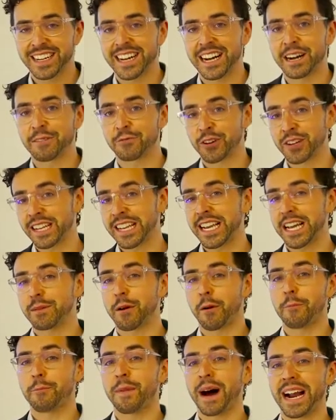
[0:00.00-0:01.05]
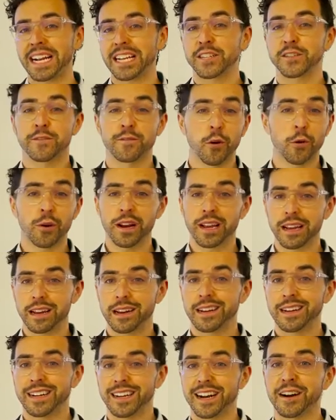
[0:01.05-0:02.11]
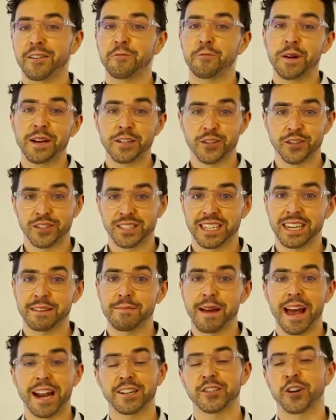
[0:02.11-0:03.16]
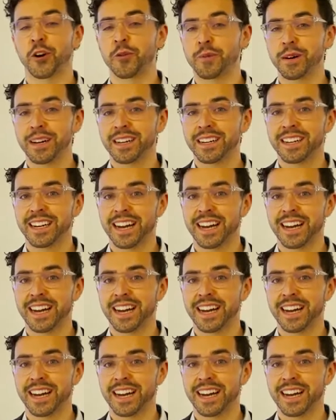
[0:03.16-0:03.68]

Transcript: Uh, we're looking at about minus 40 uh, winters in Manitoba,